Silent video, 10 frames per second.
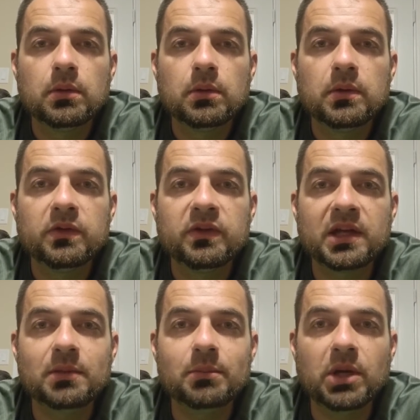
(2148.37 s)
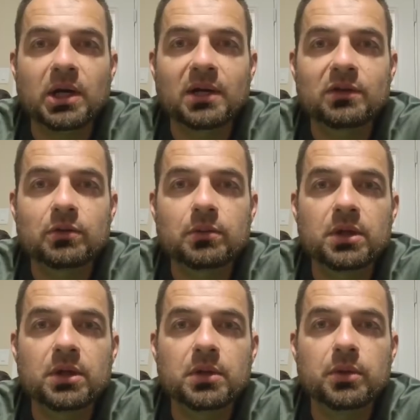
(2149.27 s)
The second box
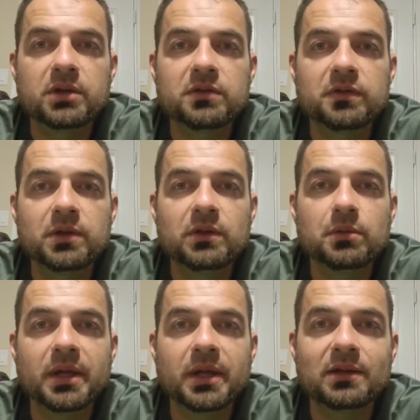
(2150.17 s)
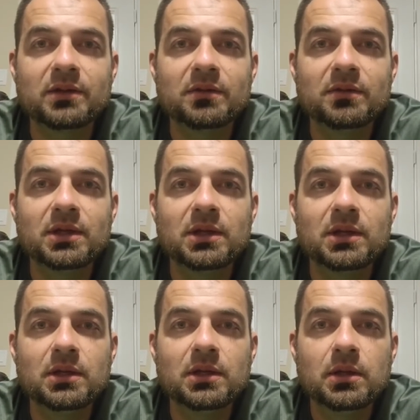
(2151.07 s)
really worked for his reactivity.
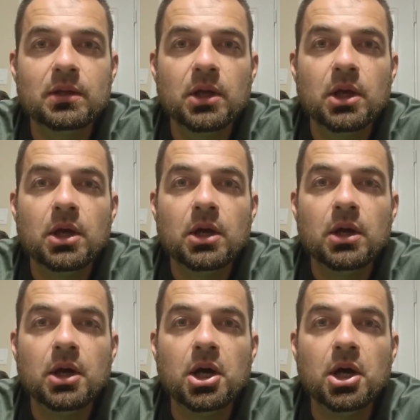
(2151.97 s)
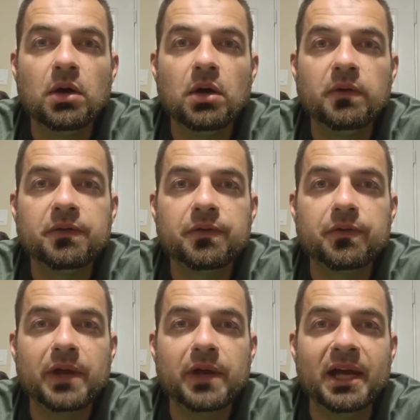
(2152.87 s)
Oh,
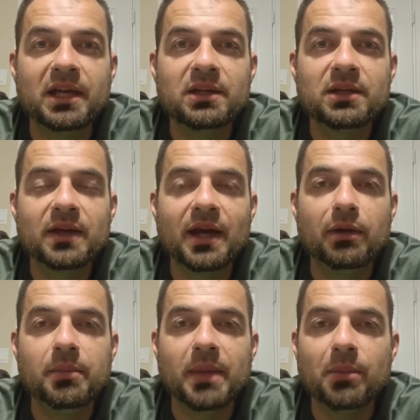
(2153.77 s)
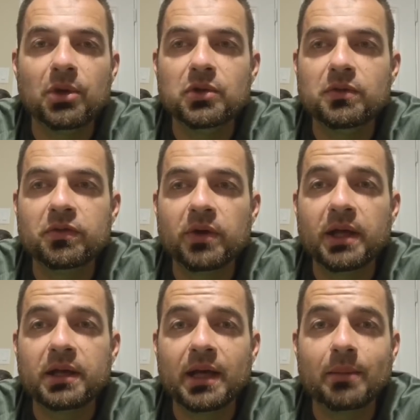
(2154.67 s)
Frank. I remember you,
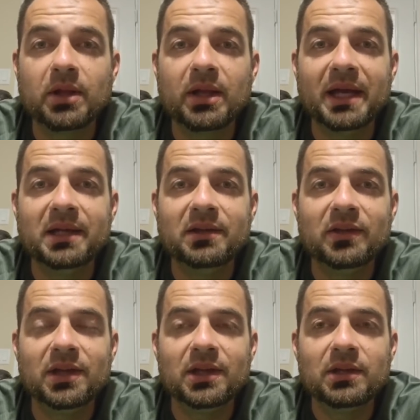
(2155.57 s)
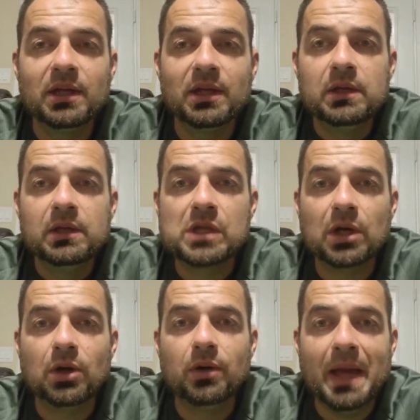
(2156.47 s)
Frank. I'm glad it did.
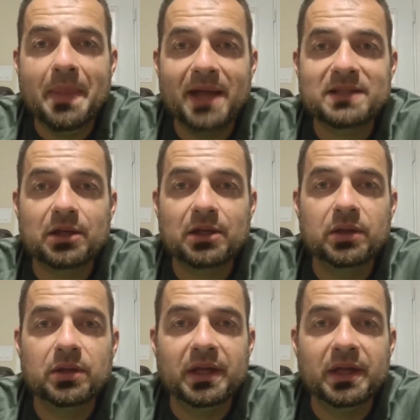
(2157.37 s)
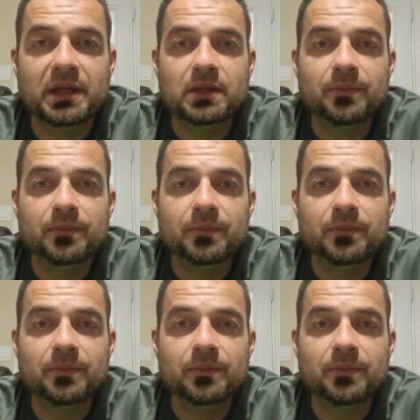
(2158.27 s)
So, and that's a good thing.